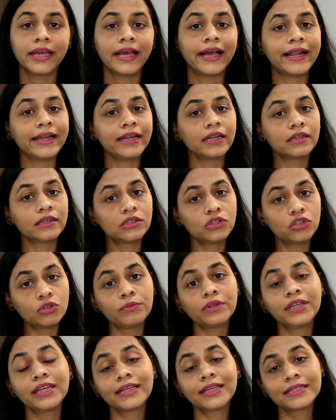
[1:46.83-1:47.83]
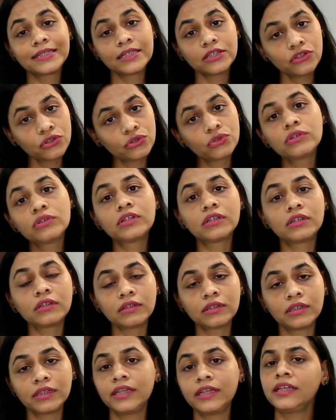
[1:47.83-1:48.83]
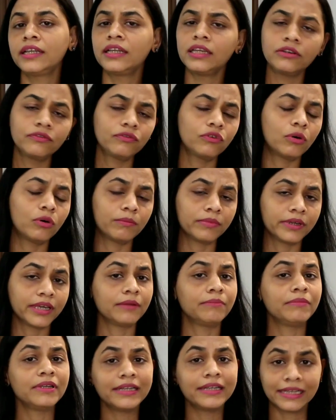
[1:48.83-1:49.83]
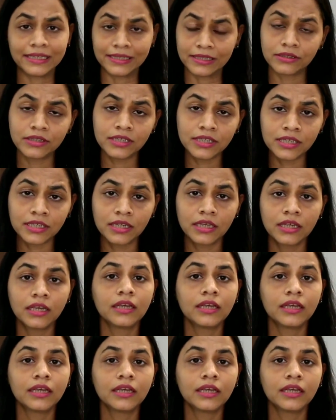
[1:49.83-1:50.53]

and consuming excess sugar in any form, can be desserts,